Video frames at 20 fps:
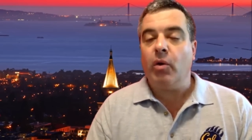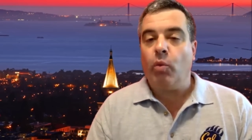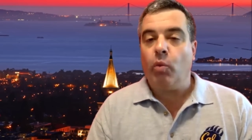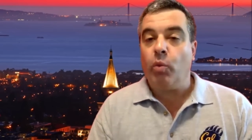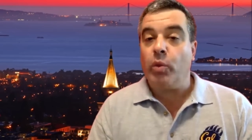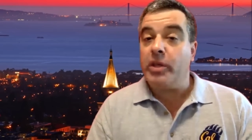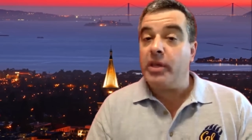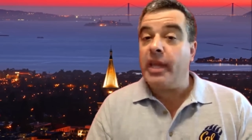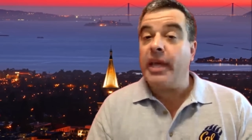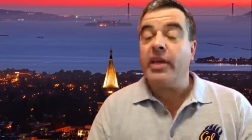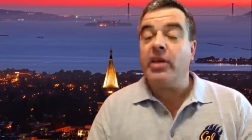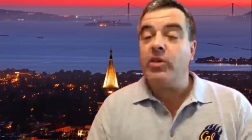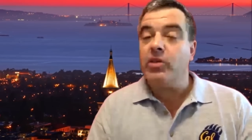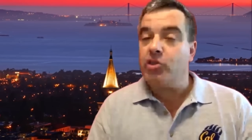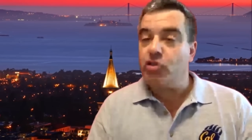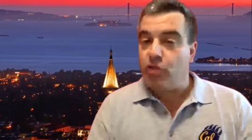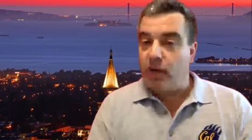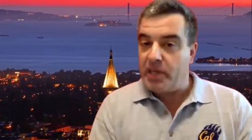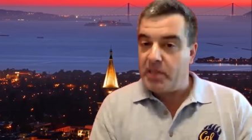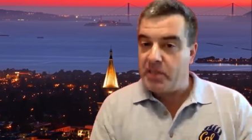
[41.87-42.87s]
We'd like you to
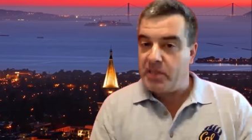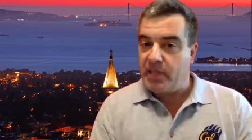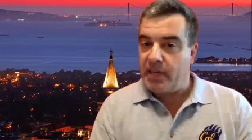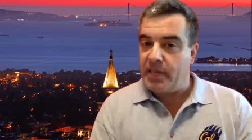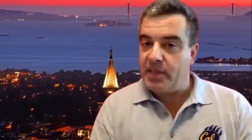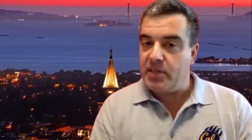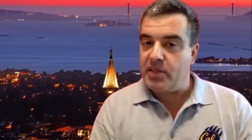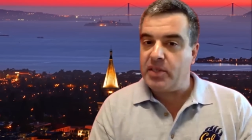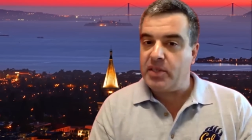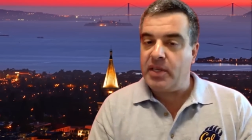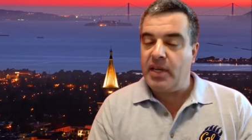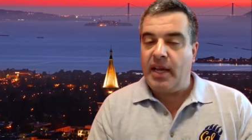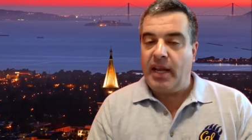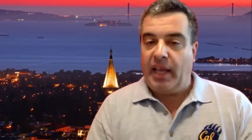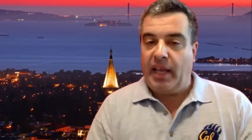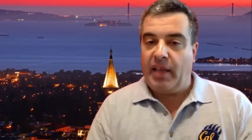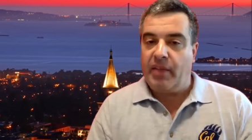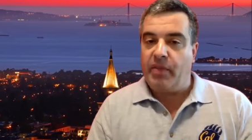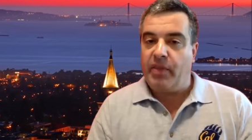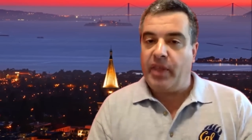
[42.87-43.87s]
trust us
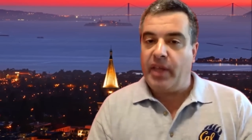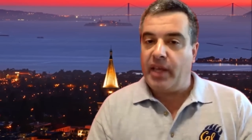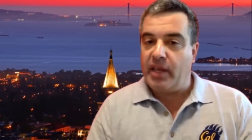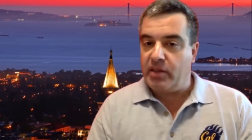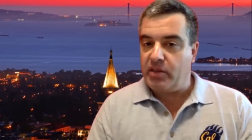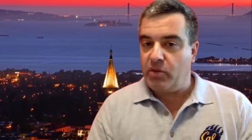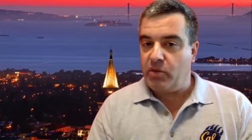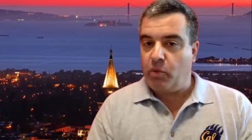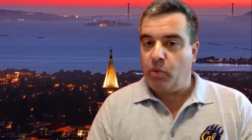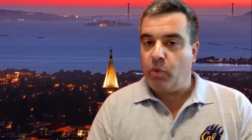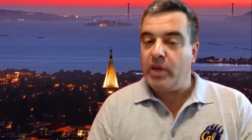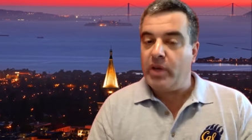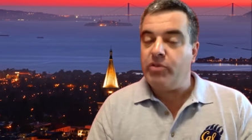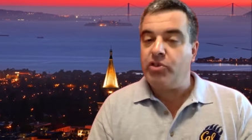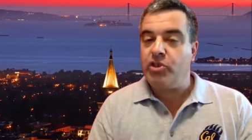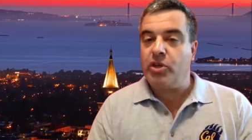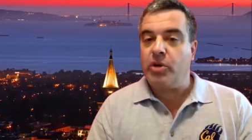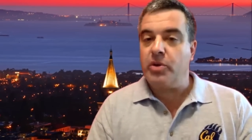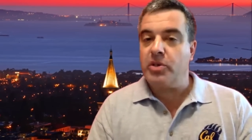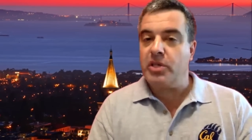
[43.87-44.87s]
in that we've
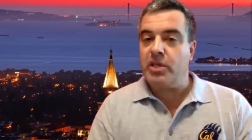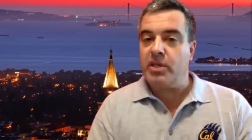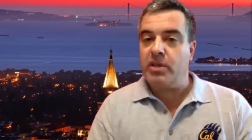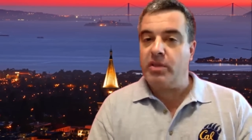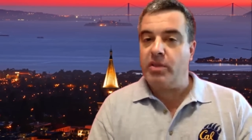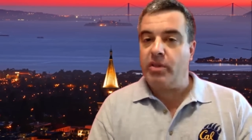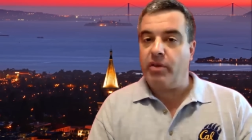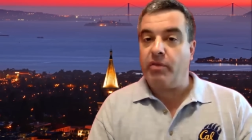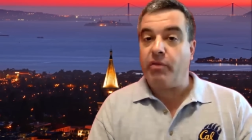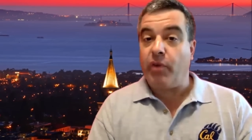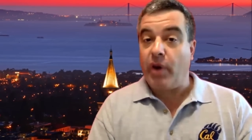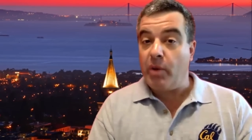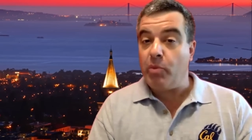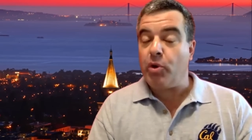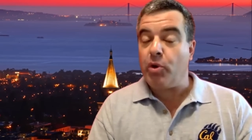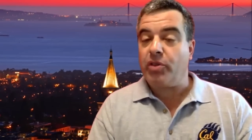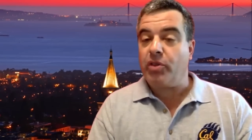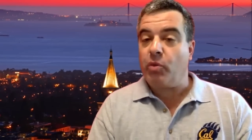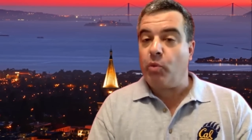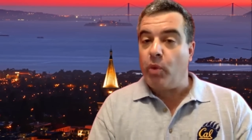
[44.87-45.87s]
chosen the
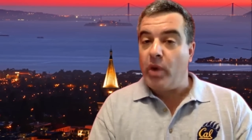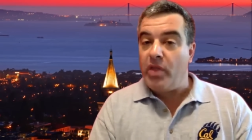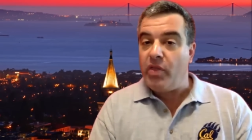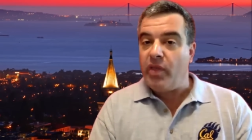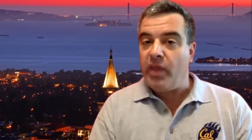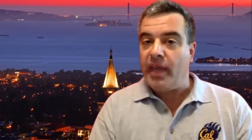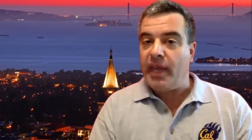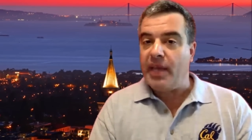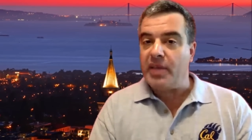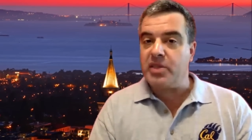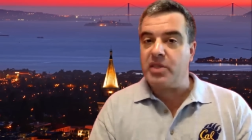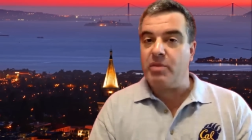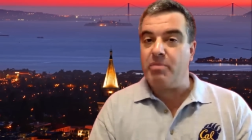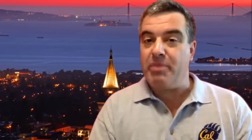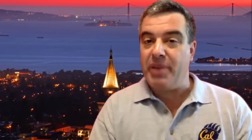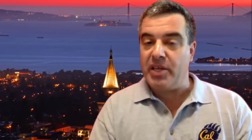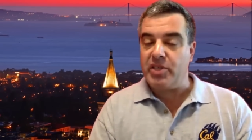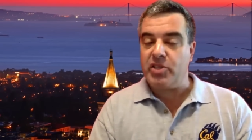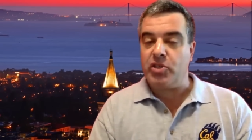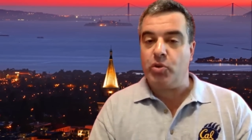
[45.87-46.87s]
framework that we think has the
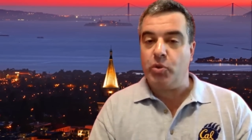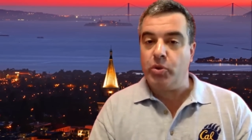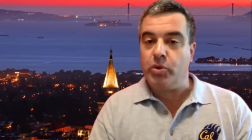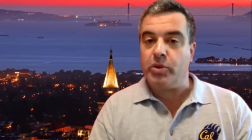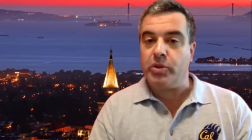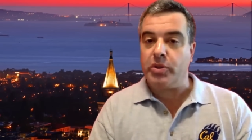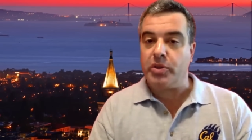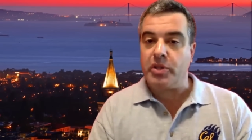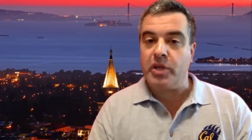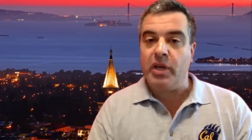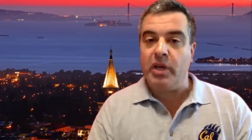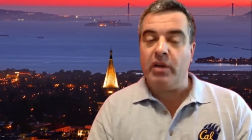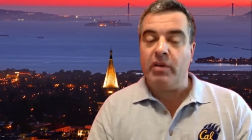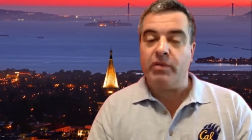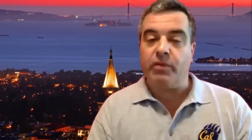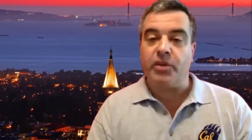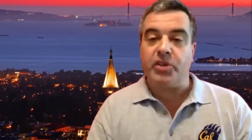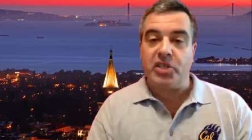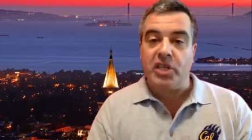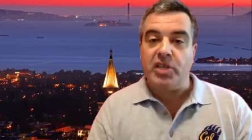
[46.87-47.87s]
best tools
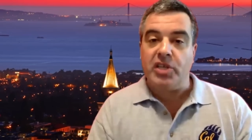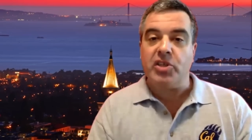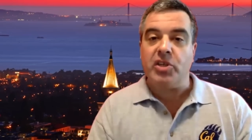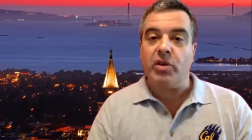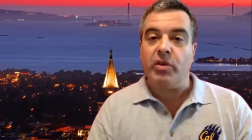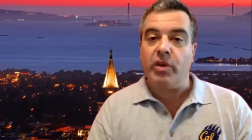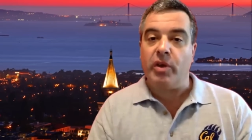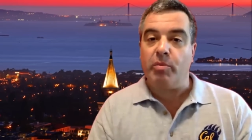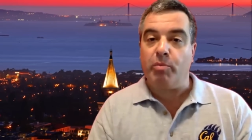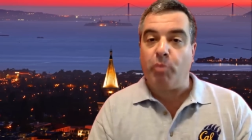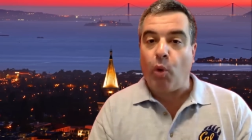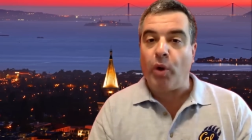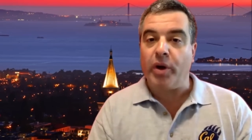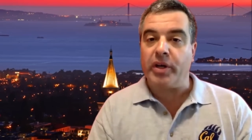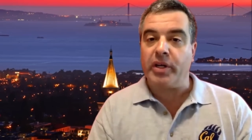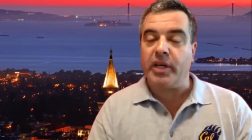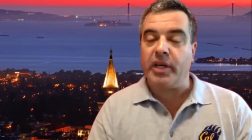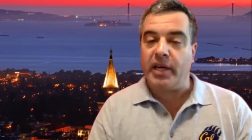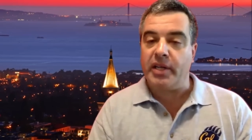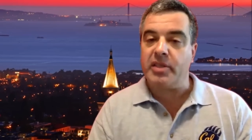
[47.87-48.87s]
for teaching you the
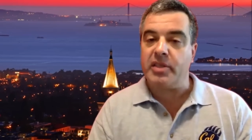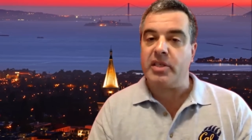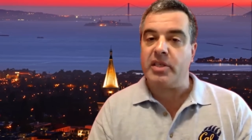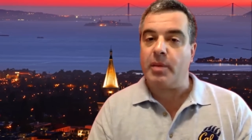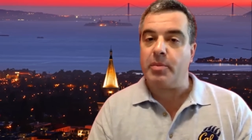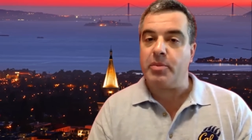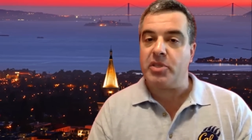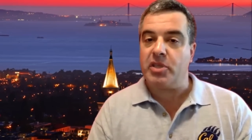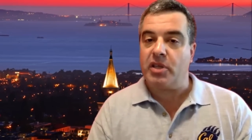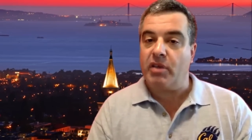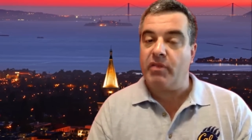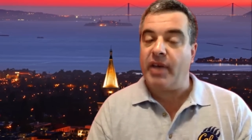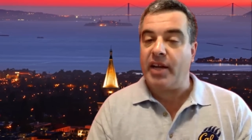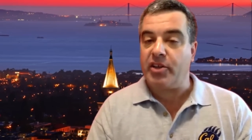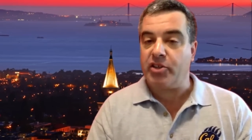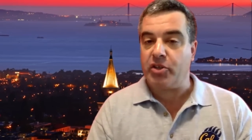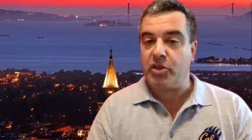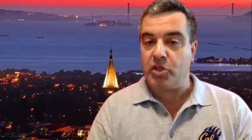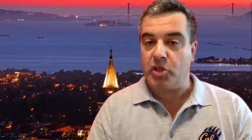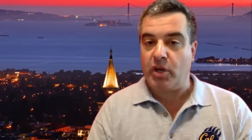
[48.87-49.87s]
important concepts of
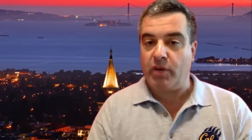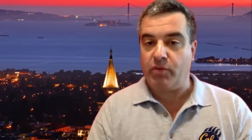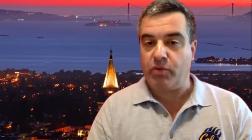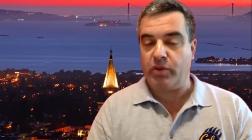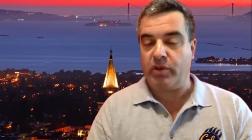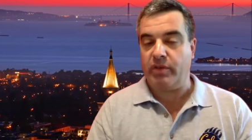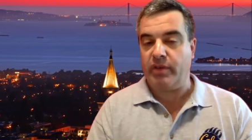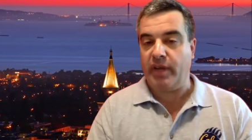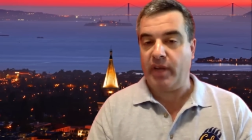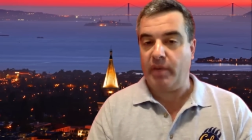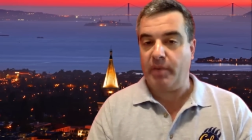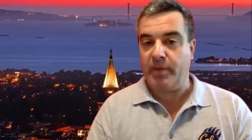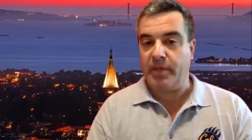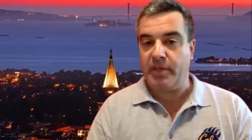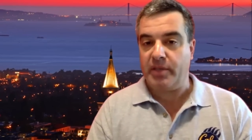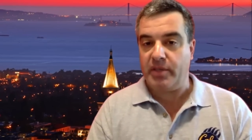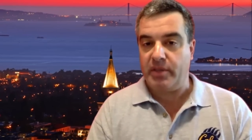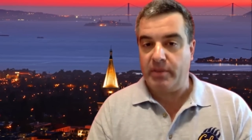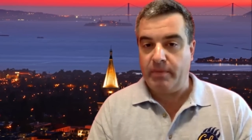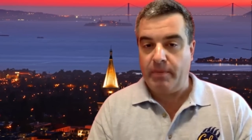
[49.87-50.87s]
agile software
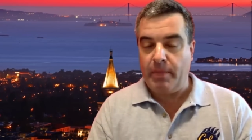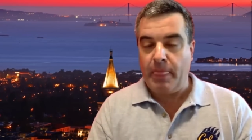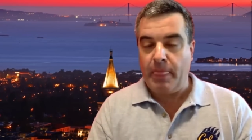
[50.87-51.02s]
development.